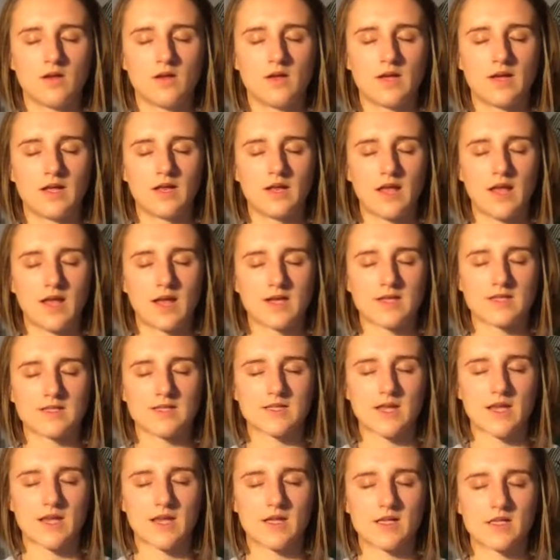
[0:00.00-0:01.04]
And
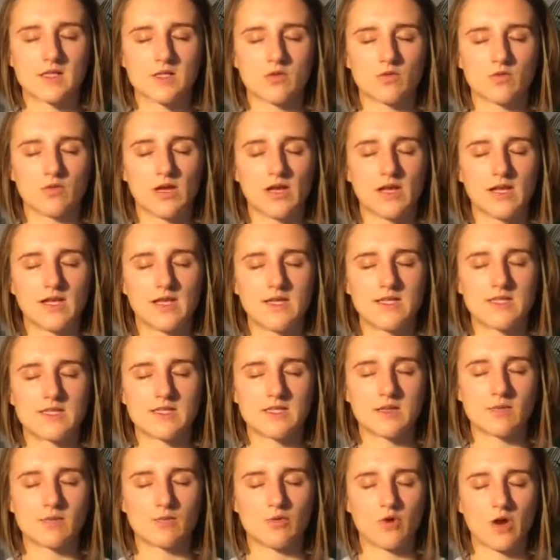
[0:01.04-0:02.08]
exhale to release
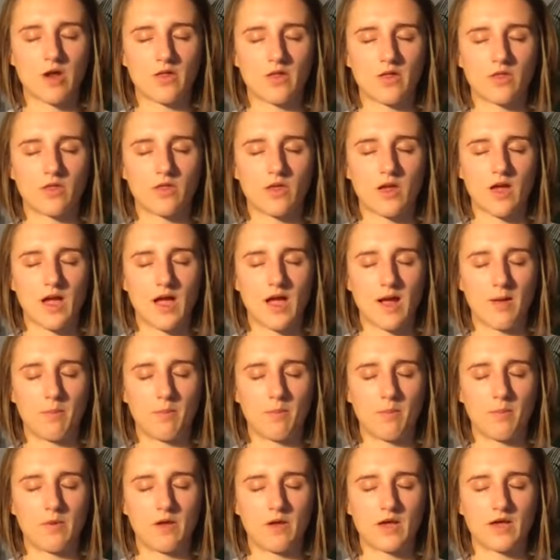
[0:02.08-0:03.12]
the breath up
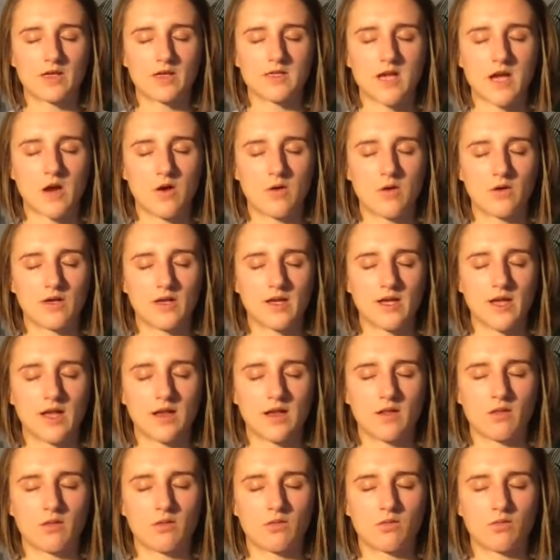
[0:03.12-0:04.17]
and out
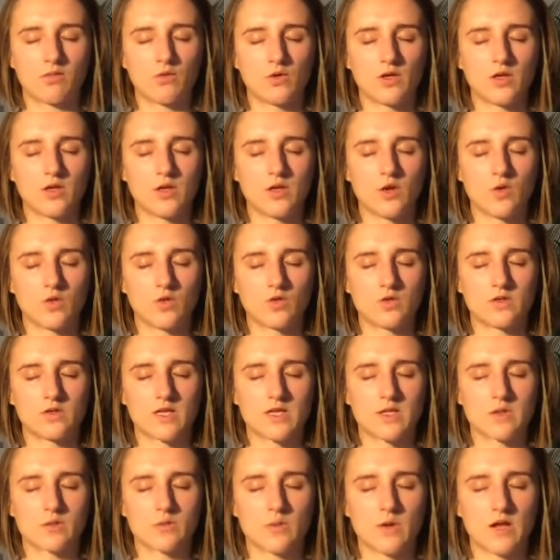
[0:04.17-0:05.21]
again through the nose
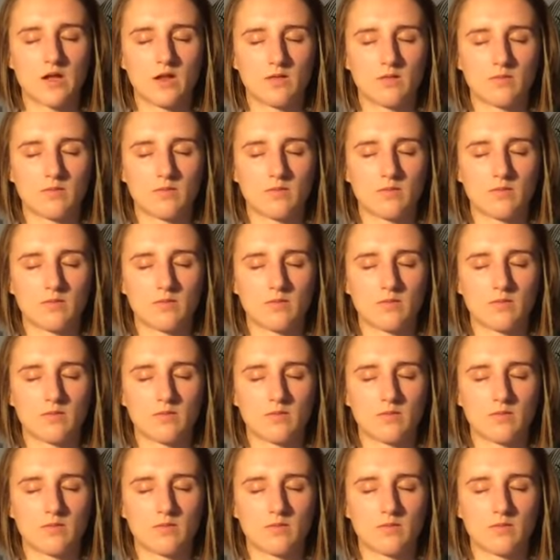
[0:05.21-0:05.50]
as well.